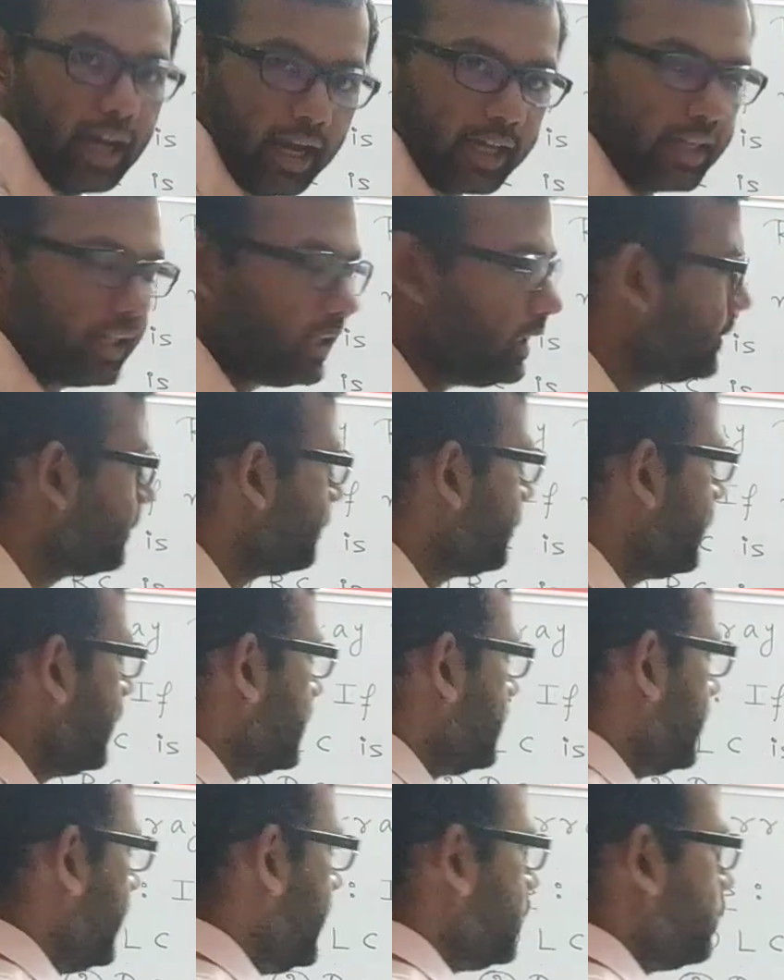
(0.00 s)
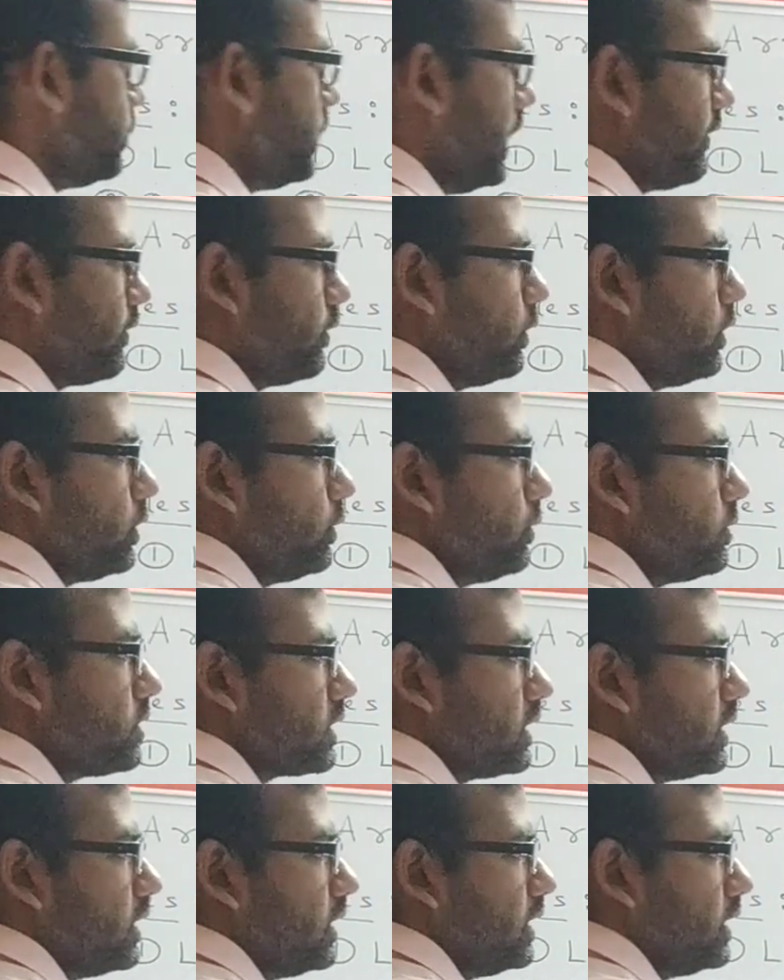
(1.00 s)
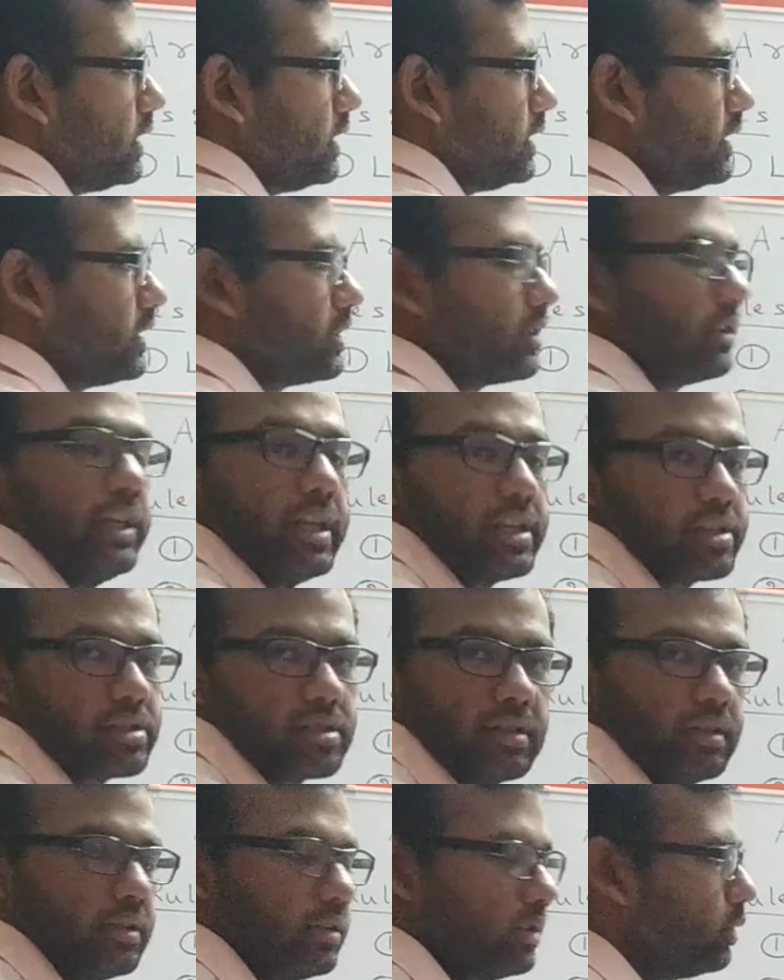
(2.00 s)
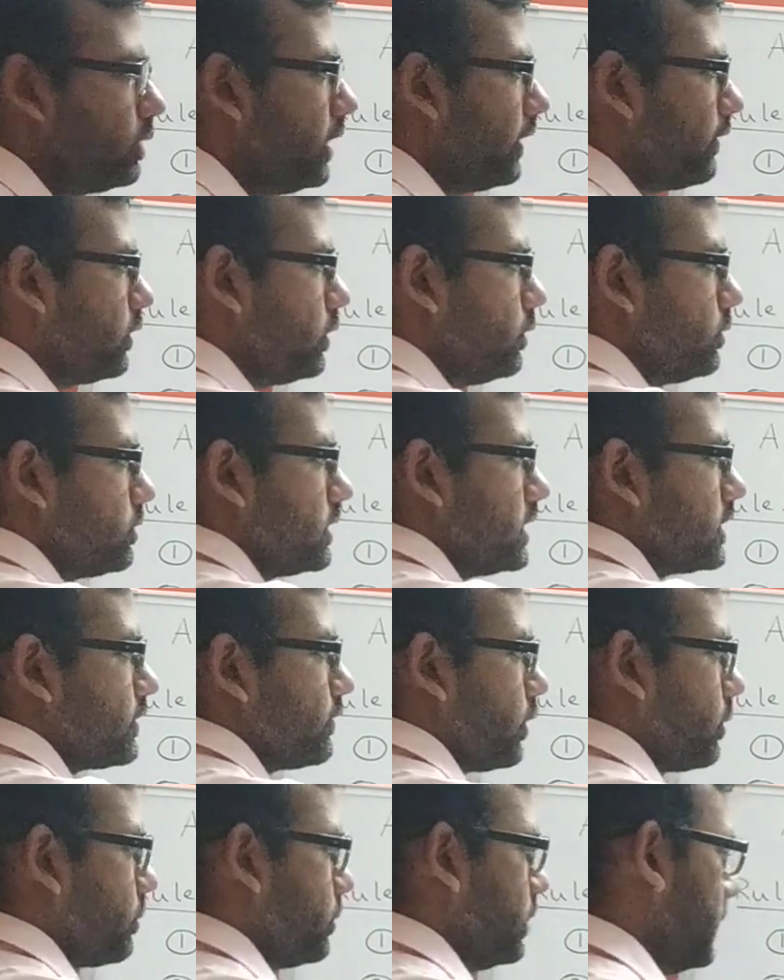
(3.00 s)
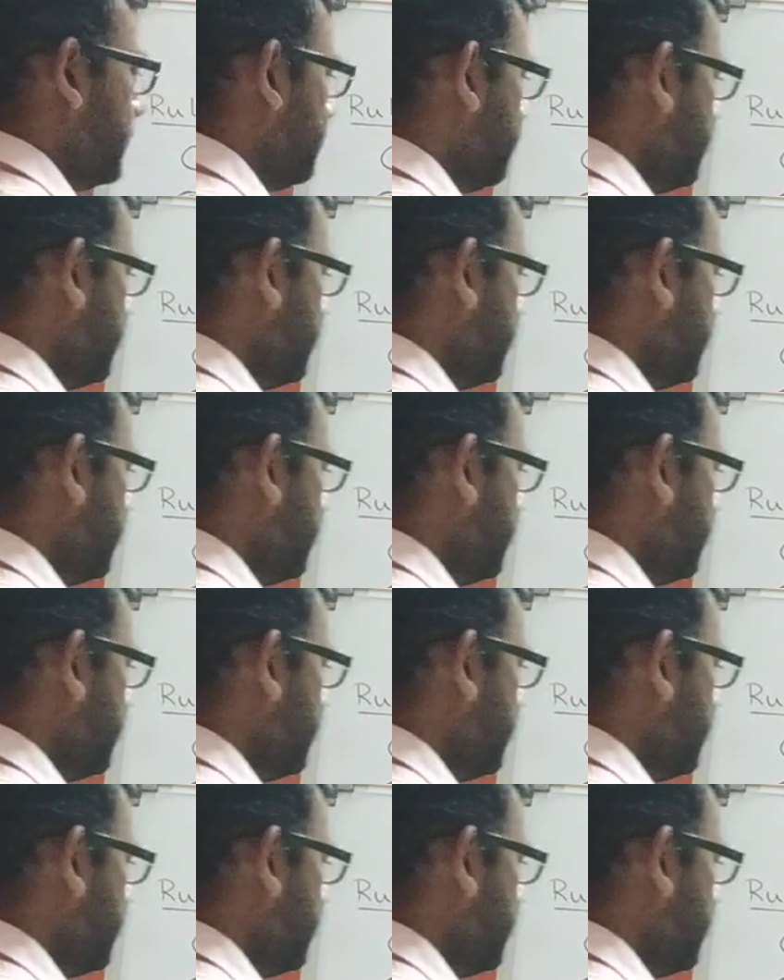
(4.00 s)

I, then you will have to use this relation, you will have to use this formula.